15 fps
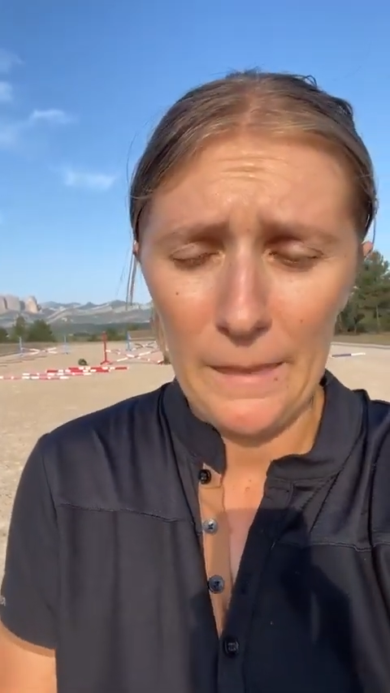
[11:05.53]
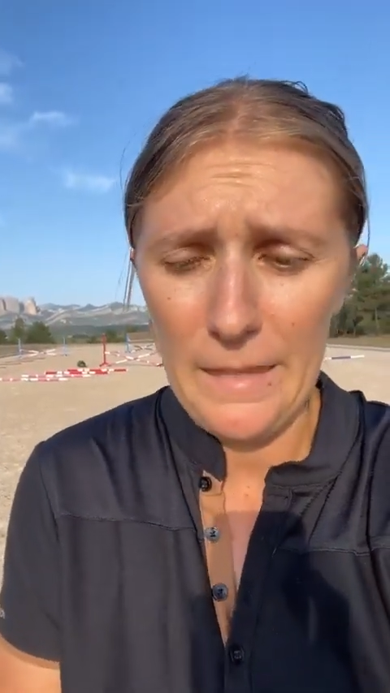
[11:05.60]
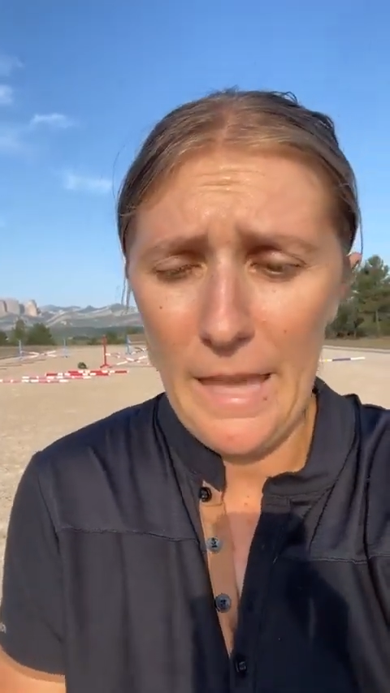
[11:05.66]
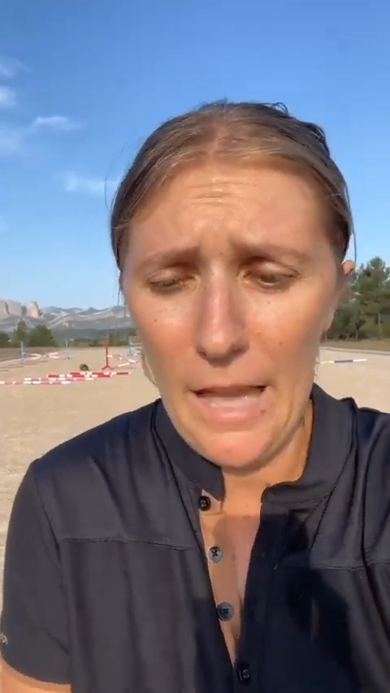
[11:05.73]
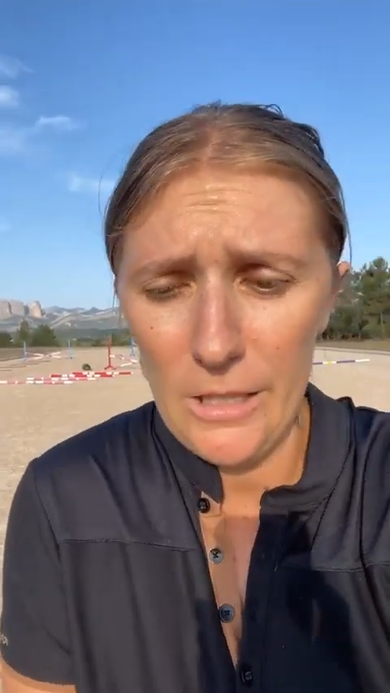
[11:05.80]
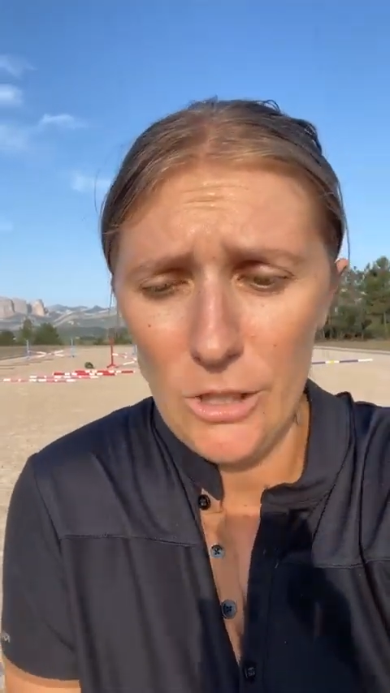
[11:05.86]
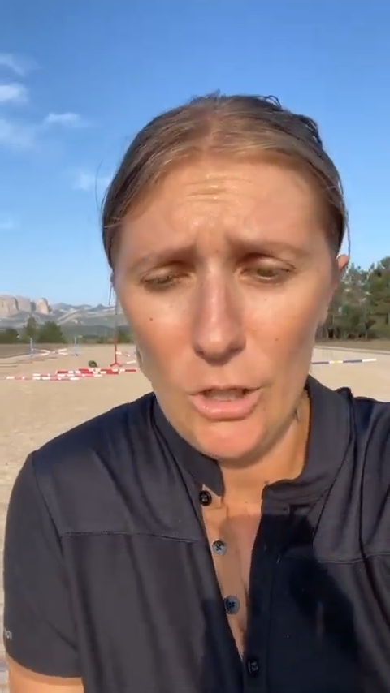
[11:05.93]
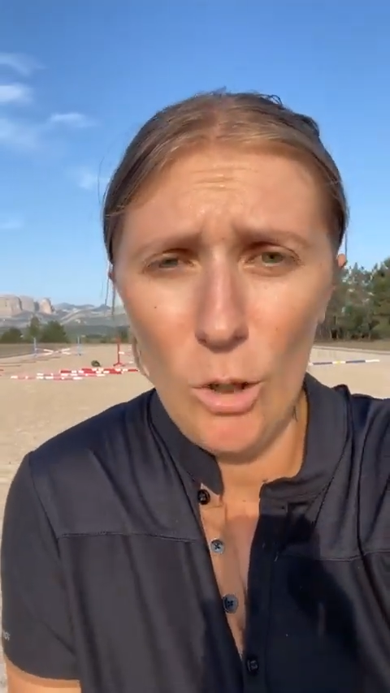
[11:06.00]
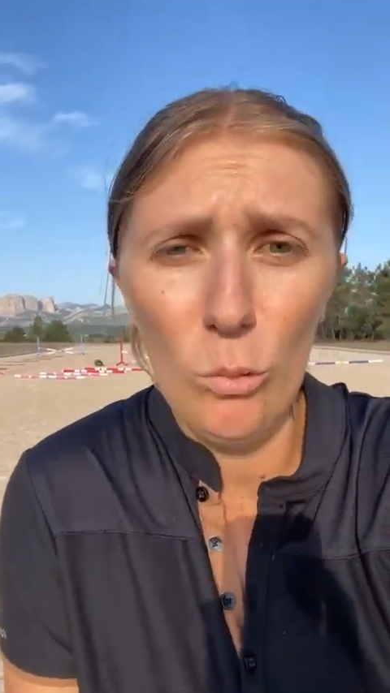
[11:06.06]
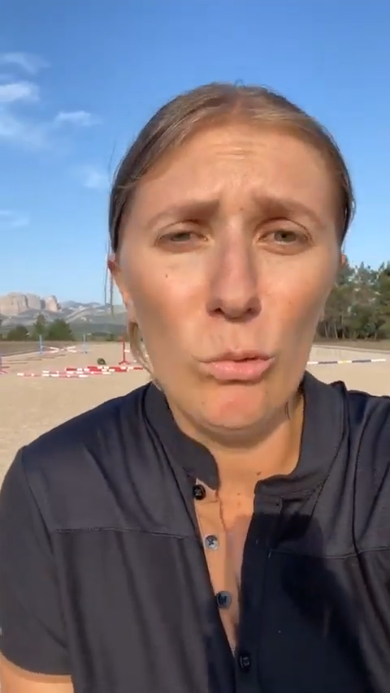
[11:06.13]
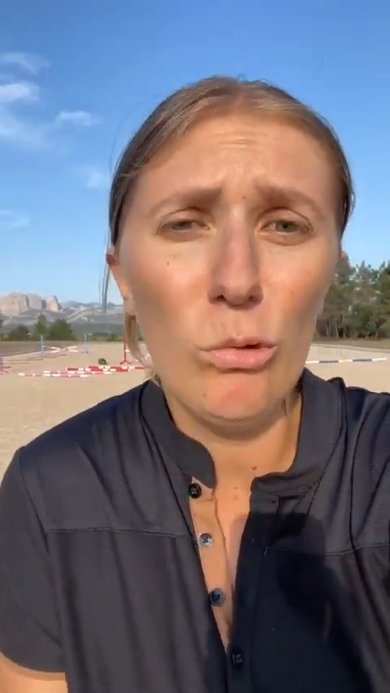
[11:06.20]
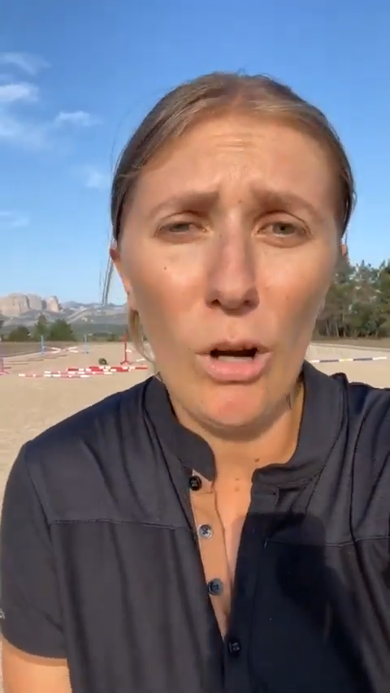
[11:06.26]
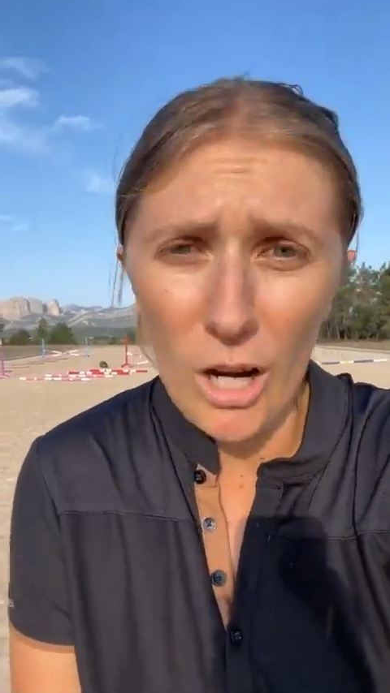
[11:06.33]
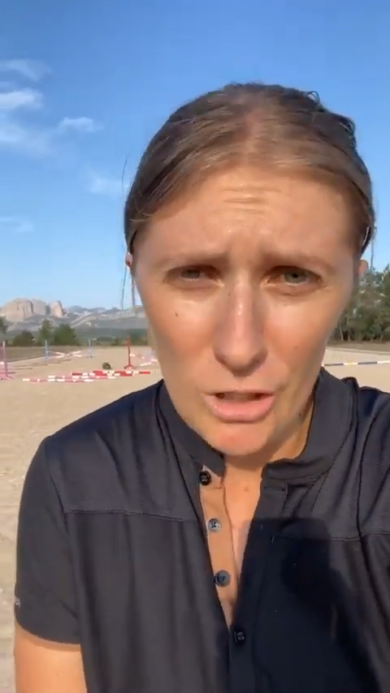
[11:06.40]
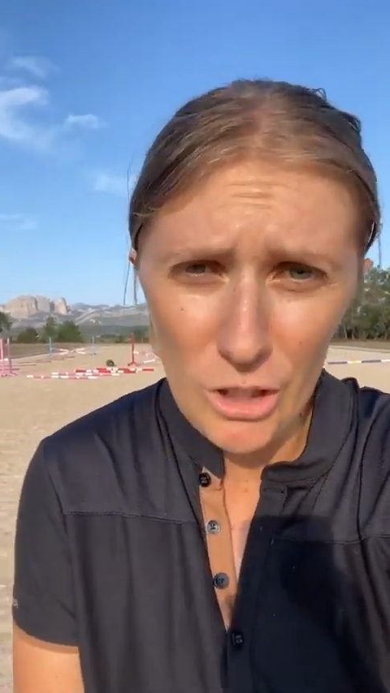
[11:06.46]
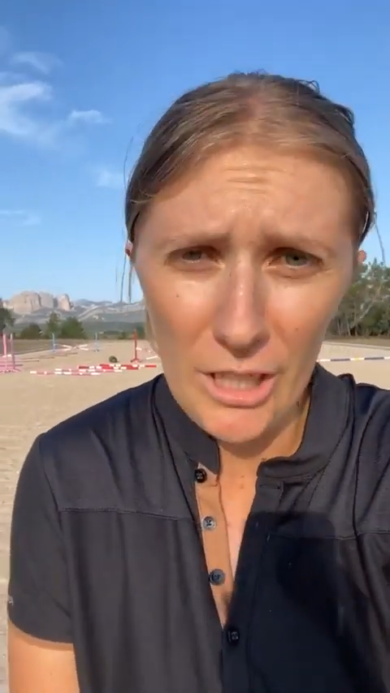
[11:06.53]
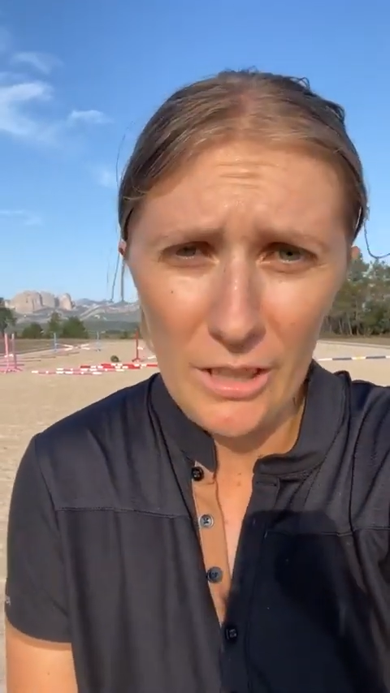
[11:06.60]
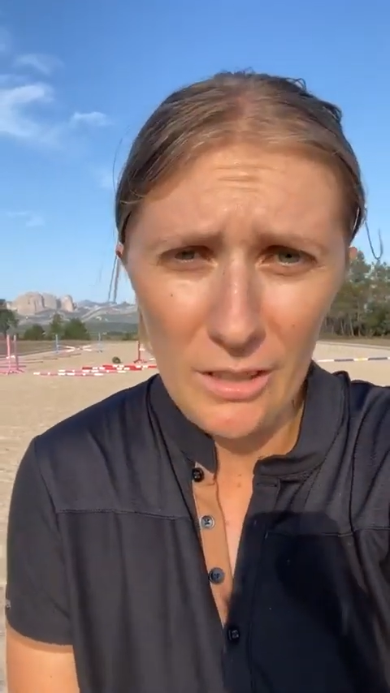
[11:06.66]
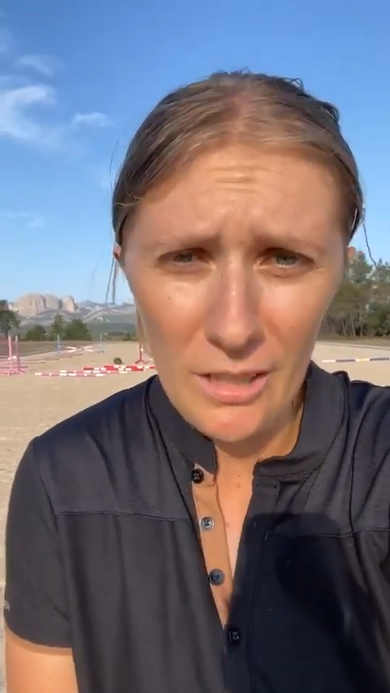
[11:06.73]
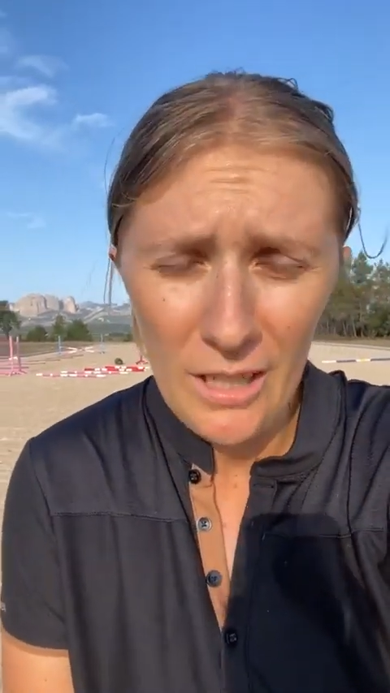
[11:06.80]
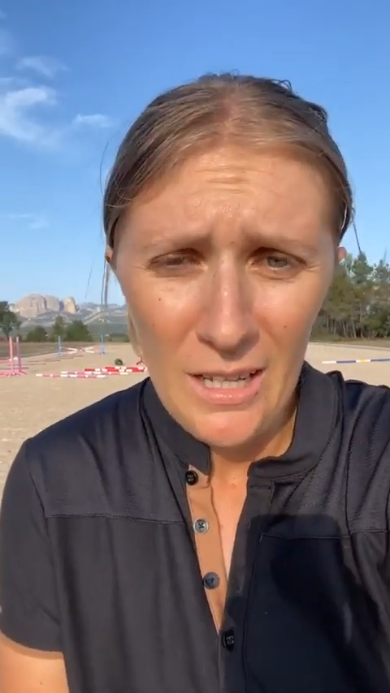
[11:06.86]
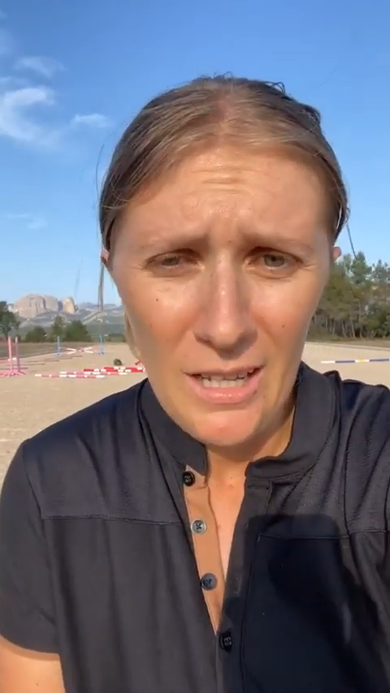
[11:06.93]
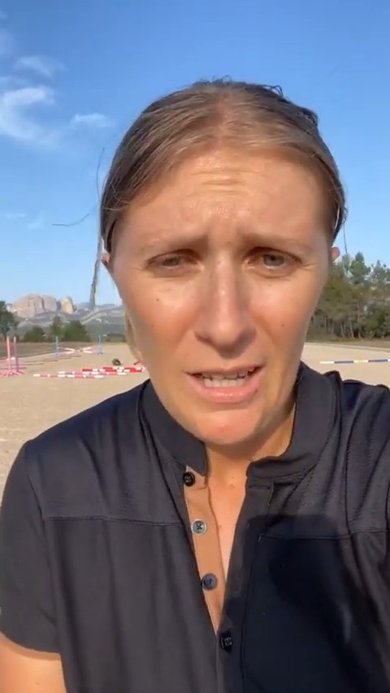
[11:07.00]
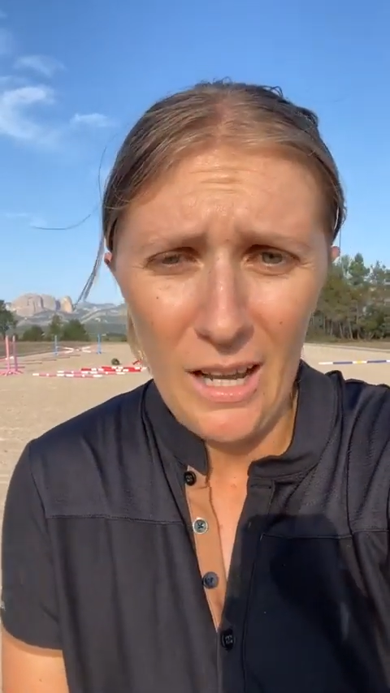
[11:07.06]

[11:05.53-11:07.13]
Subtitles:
Yeah, rushing